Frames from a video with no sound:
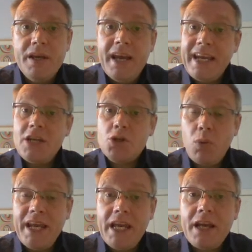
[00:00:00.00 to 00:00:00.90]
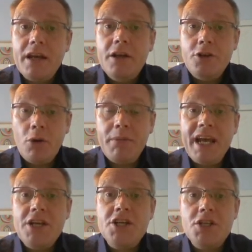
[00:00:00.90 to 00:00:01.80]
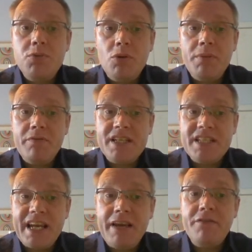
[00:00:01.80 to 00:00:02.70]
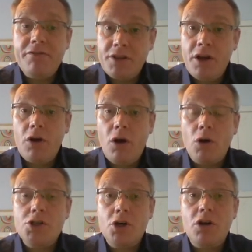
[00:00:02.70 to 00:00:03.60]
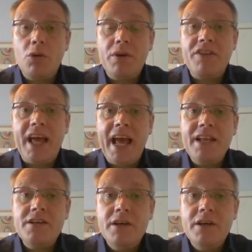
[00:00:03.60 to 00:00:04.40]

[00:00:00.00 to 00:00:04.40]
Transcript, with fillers: Each week, nominations will be received for the hot chocolate with the head